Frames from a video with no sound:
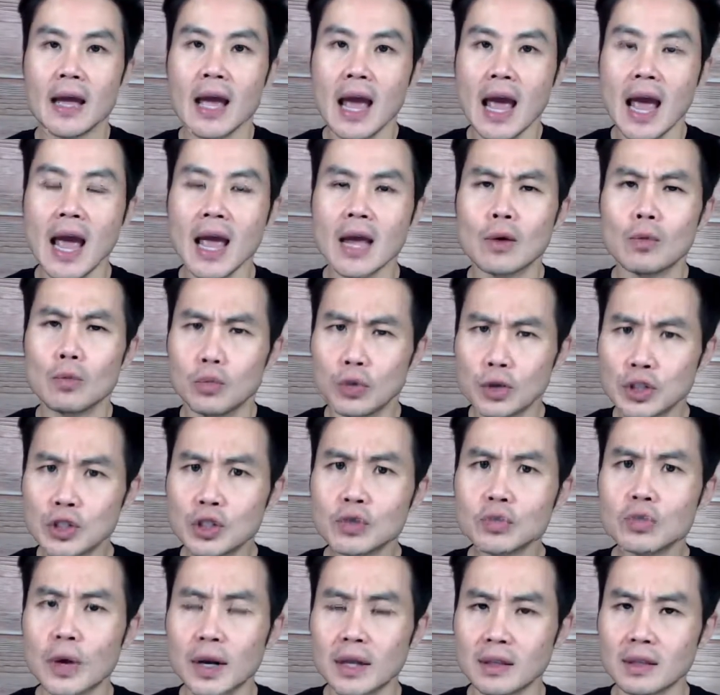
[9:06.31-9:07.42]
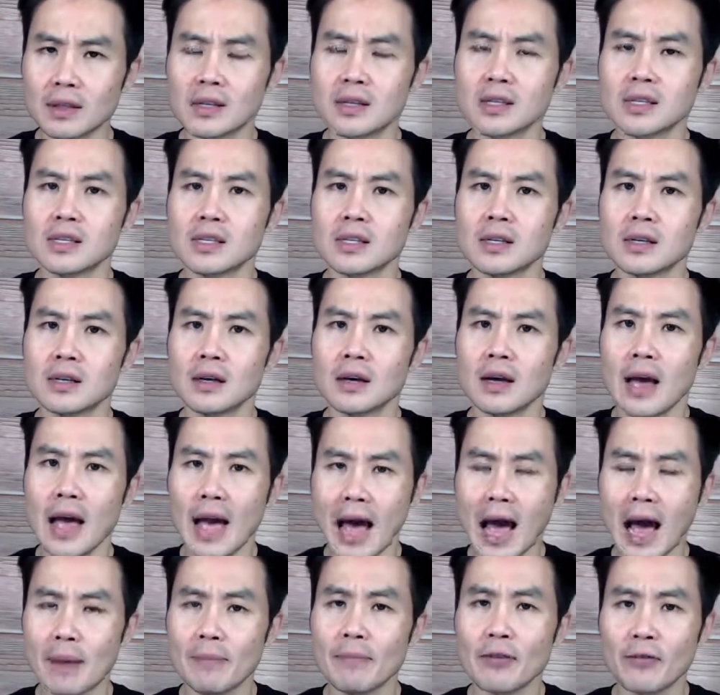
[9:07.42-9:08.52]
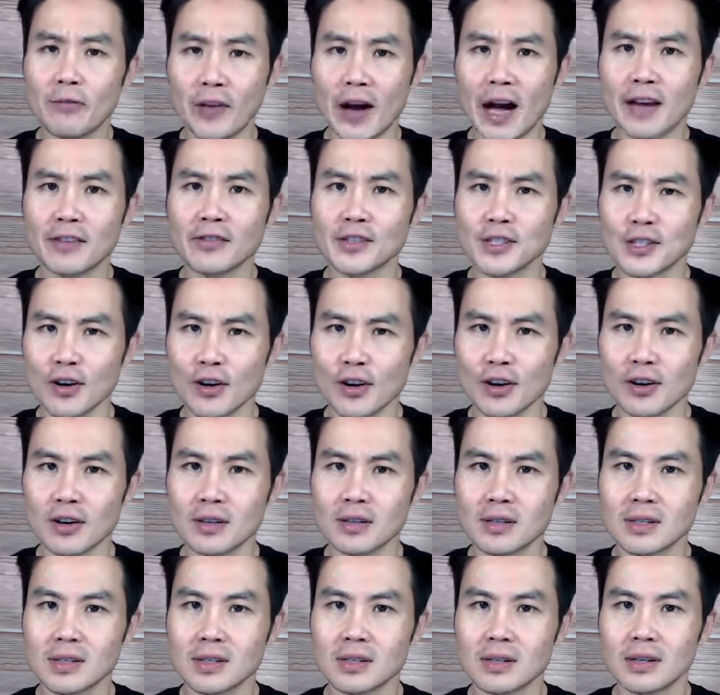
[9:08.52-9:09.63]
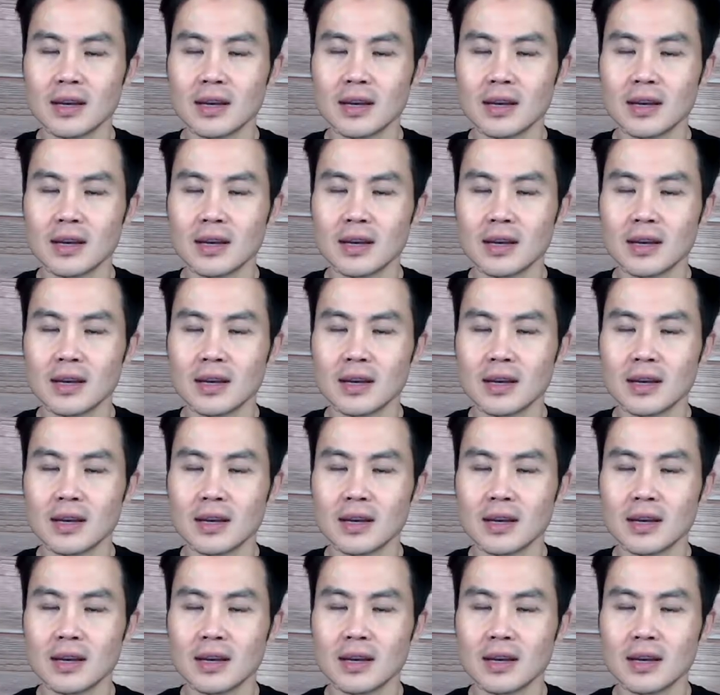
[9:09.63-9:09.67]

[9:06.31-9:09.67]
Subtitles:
hey, would you rate this app 5 stars?